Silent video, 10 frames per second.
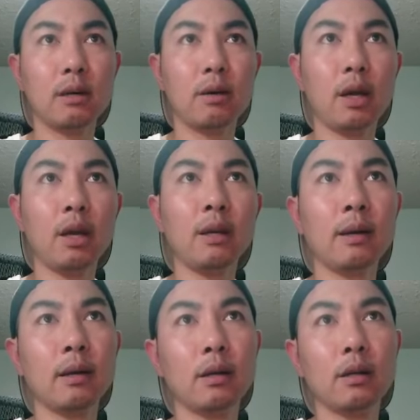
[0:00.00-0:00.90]
Okay,
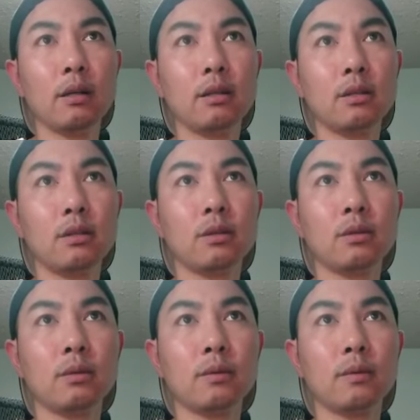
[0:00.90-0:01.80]

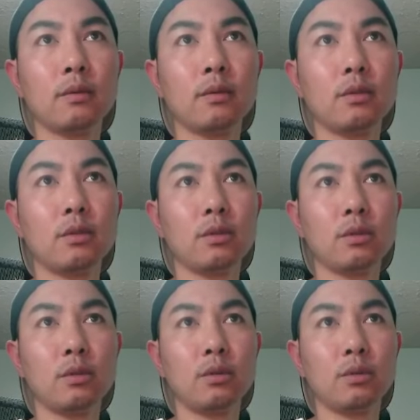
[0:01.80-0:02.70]
so
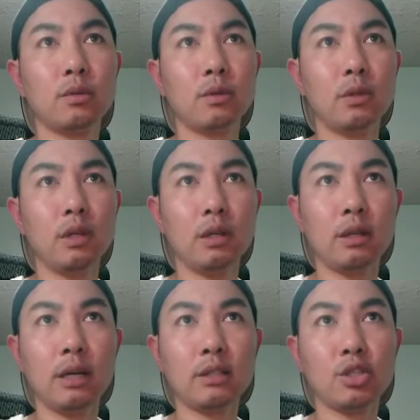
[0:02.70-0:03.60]
it
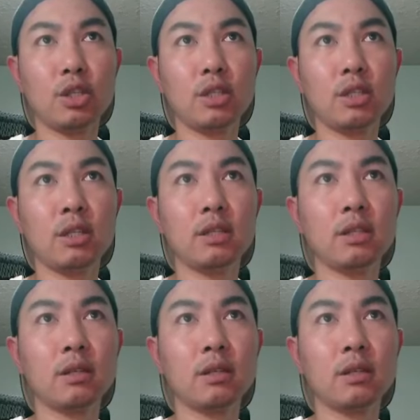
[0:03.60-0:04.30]
doesn't change anything.